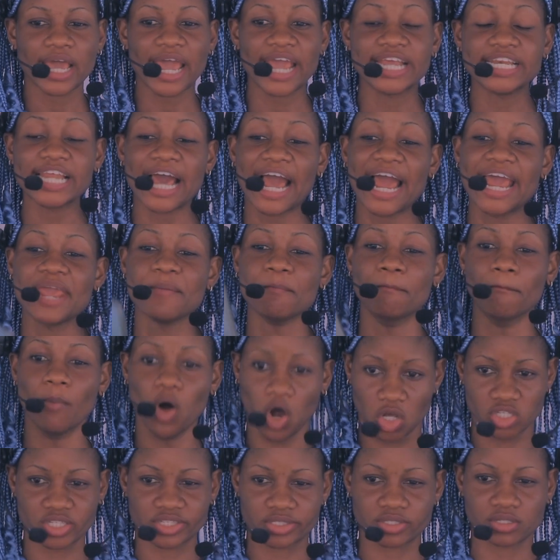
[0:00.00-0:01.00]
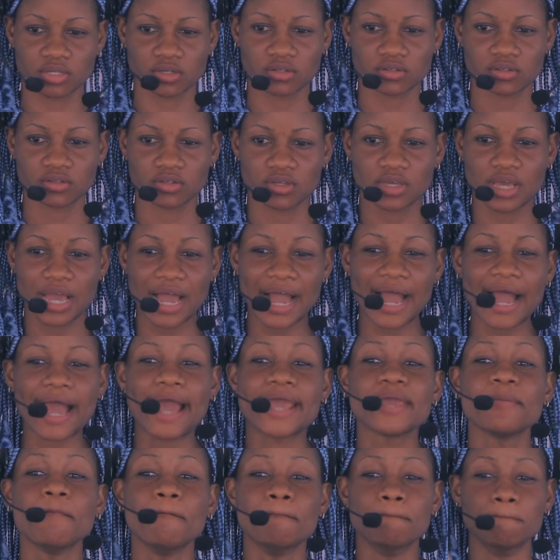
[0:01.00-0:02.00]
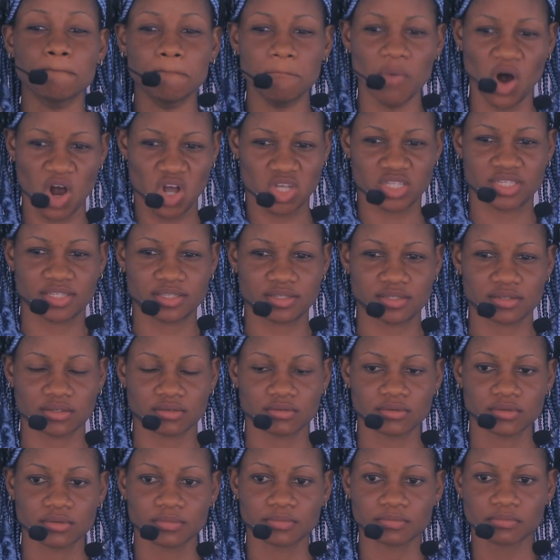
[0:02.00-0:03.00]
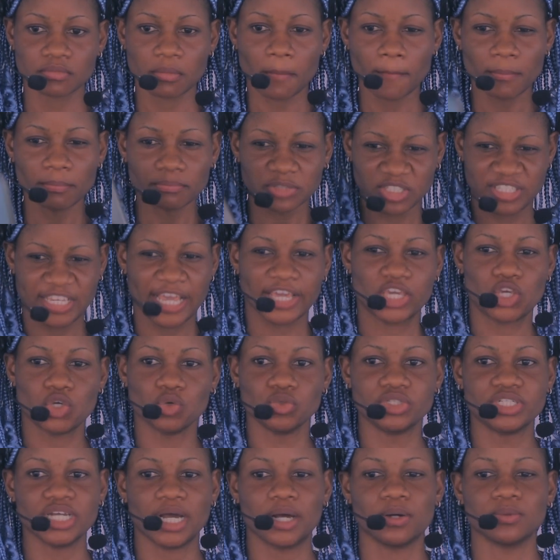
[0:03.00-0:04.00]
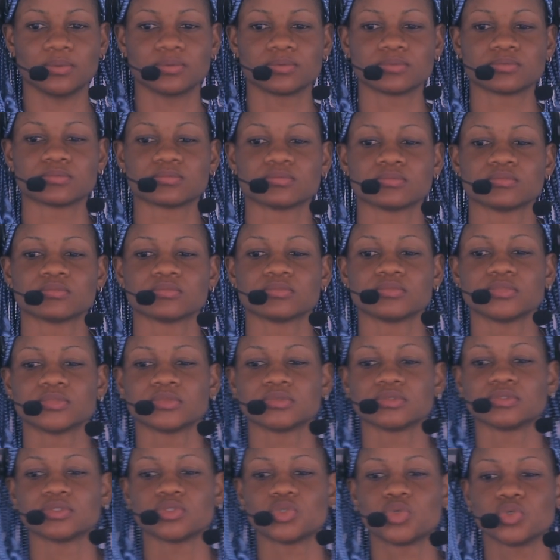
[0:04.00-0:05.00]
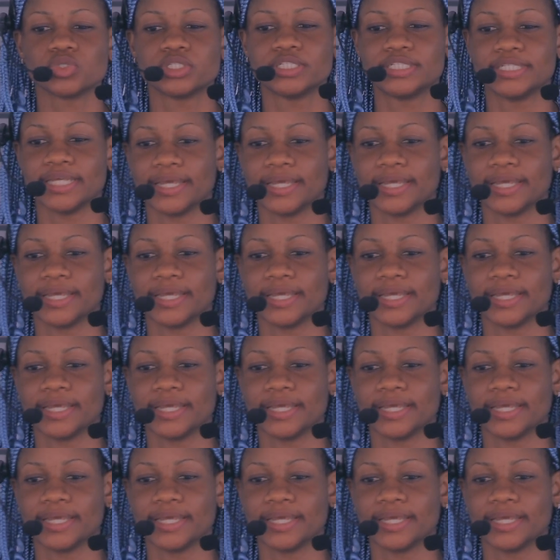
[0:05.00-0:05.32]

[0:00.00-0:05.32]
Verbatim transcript: And I must, I must take you down. Good